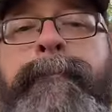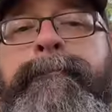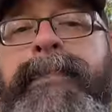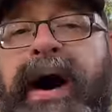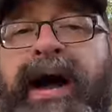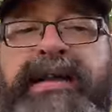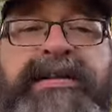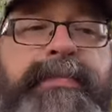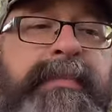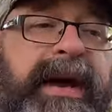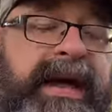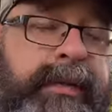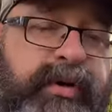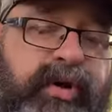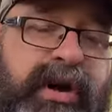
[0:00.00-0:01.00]
But my
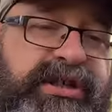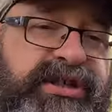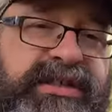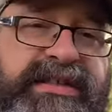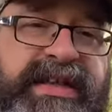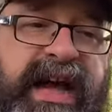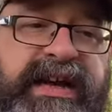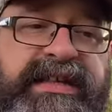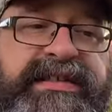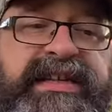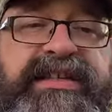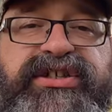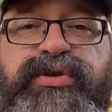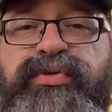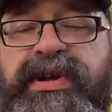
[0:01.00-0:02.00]
immigration status
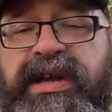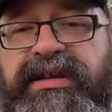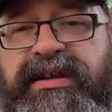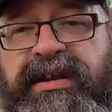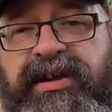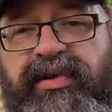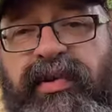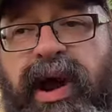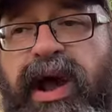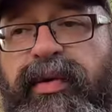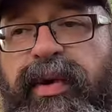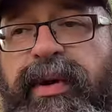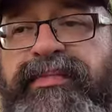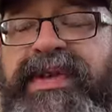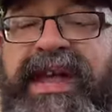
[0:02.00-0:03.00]
is unique to Nicaragua.